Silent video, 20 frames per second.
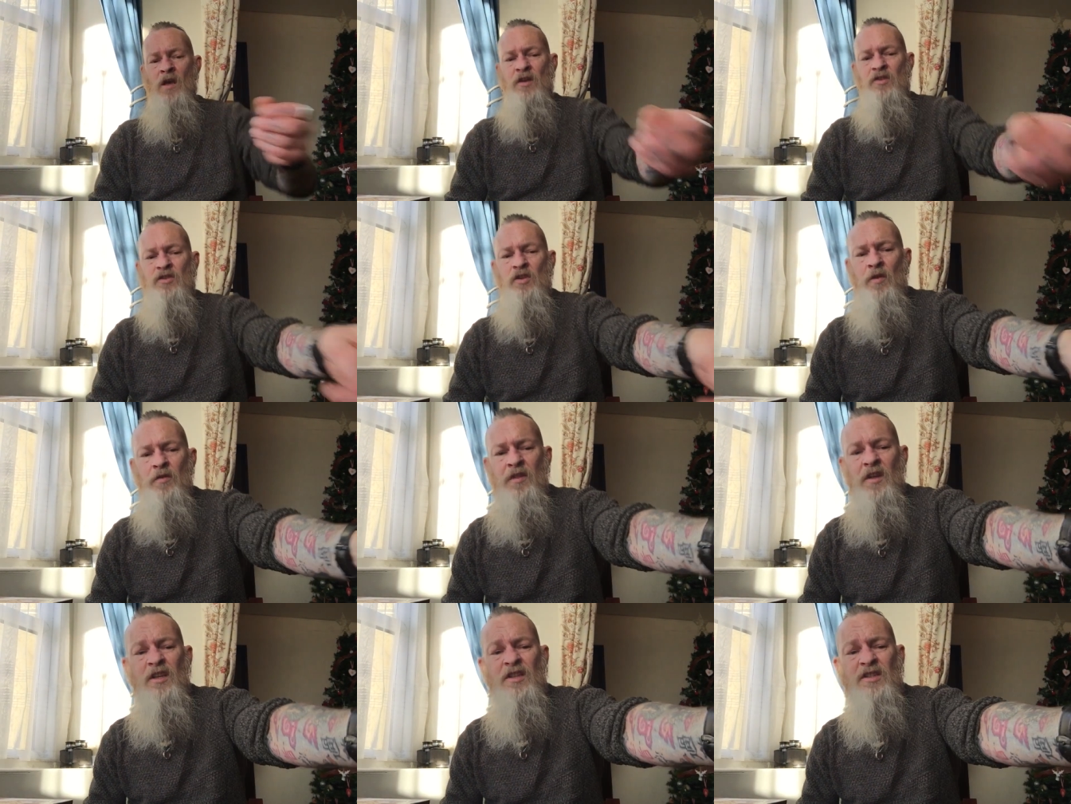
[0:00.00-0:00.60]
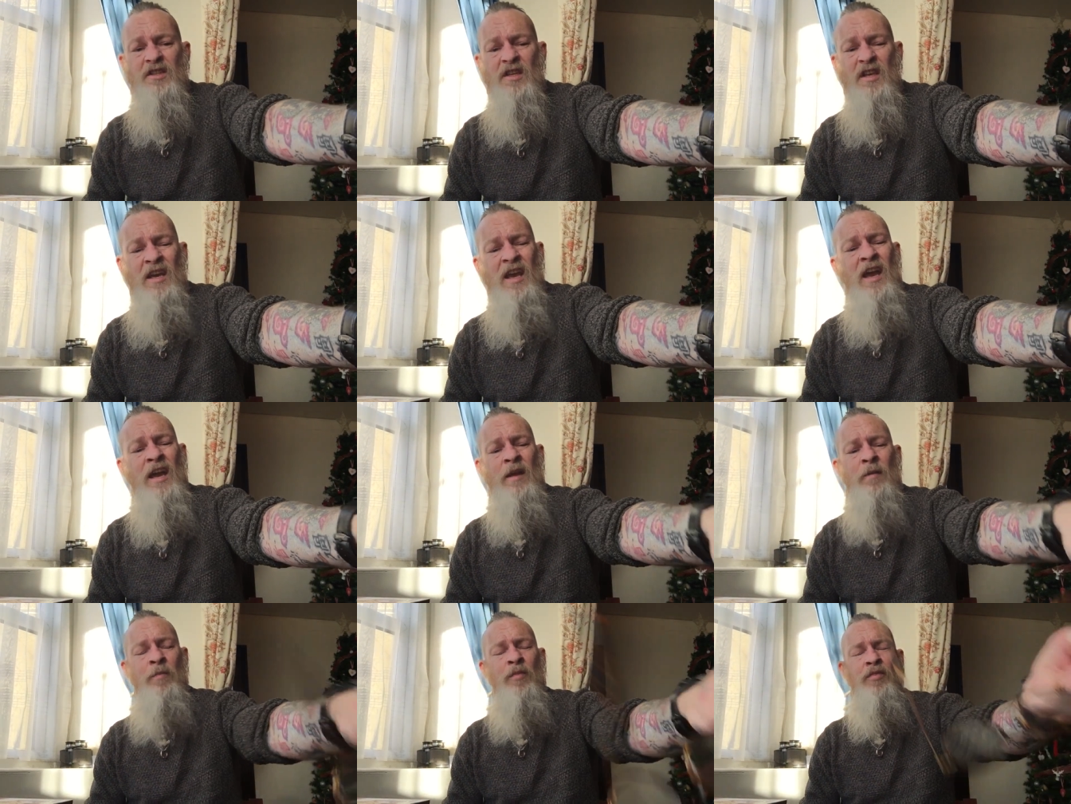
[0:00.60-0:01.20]
So this
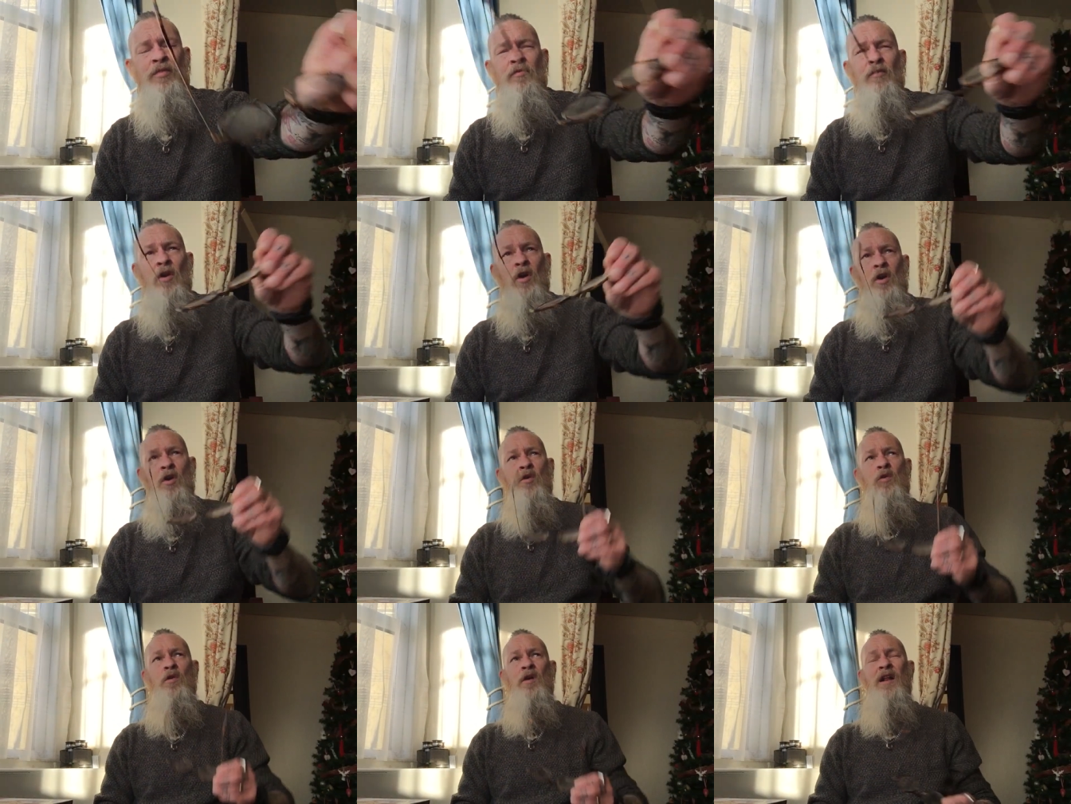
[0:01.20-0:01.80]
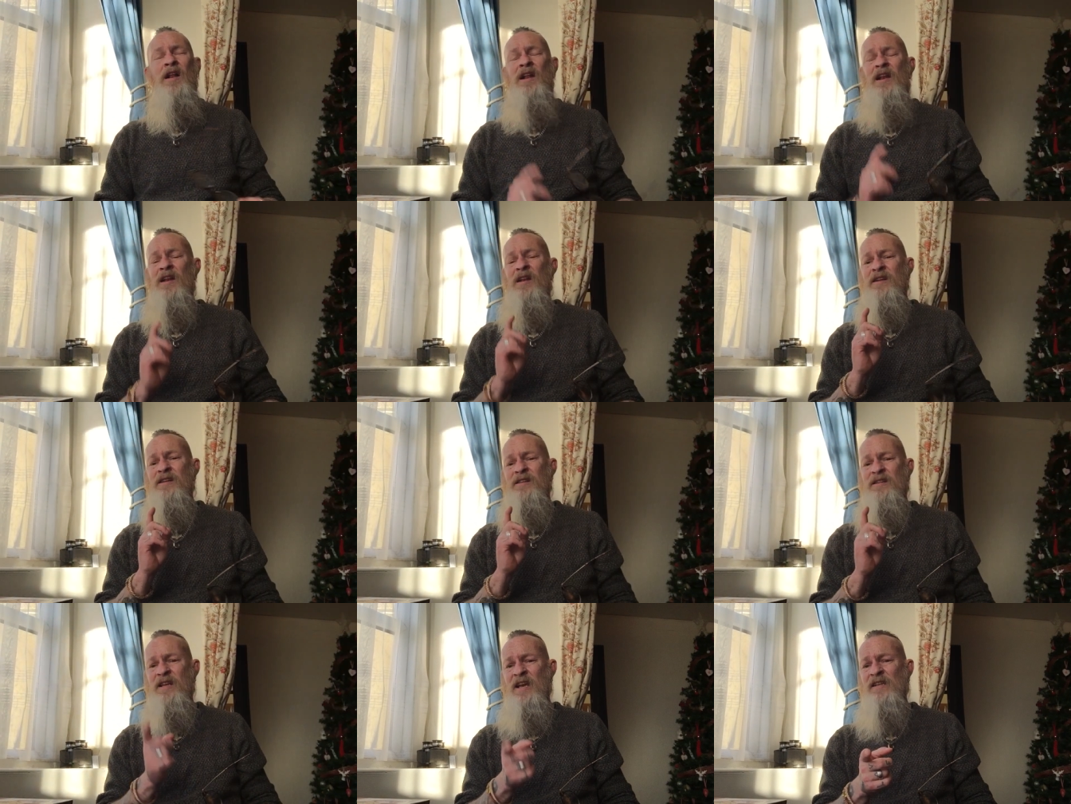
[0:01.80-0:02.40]
came through
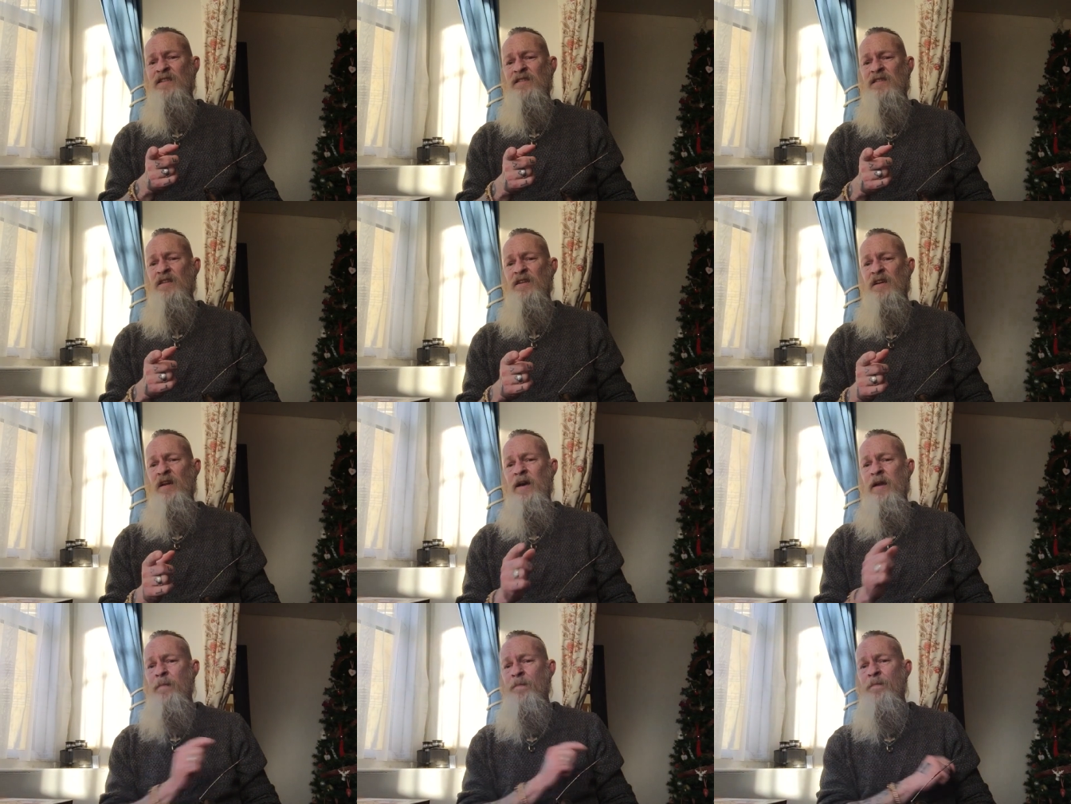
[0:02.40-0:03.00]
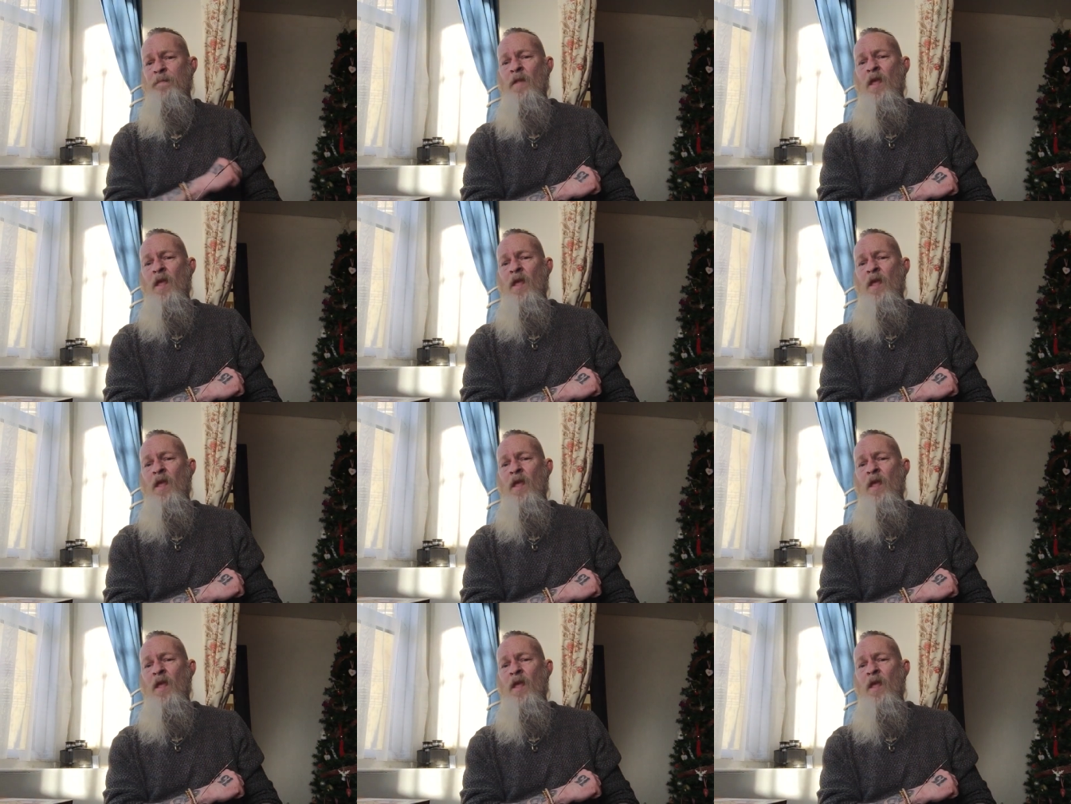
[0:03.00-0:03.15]
yesterday.